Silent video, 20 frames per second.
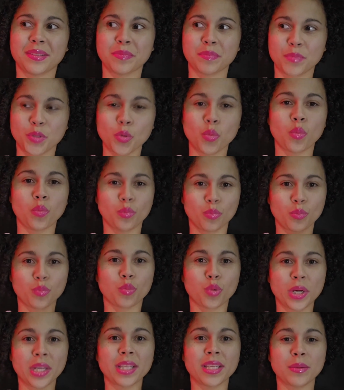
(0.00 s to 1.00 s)

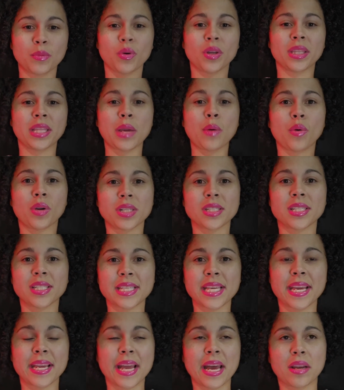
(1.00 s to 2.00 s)
what they want us to
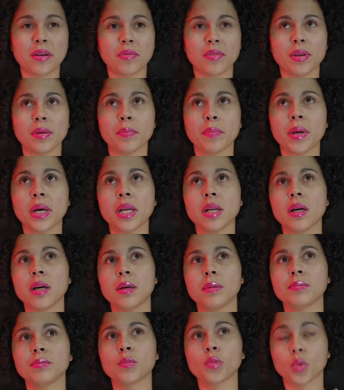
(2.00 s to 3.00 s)
take out of it,
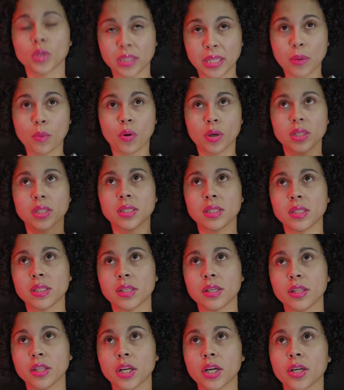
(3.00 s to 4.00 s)
but what they want us
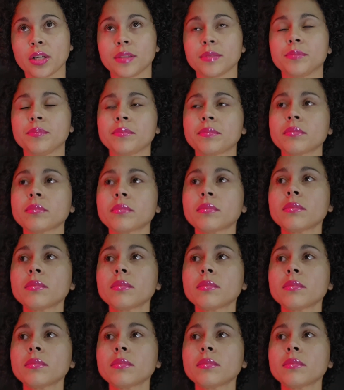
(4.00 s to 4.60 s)
to learn.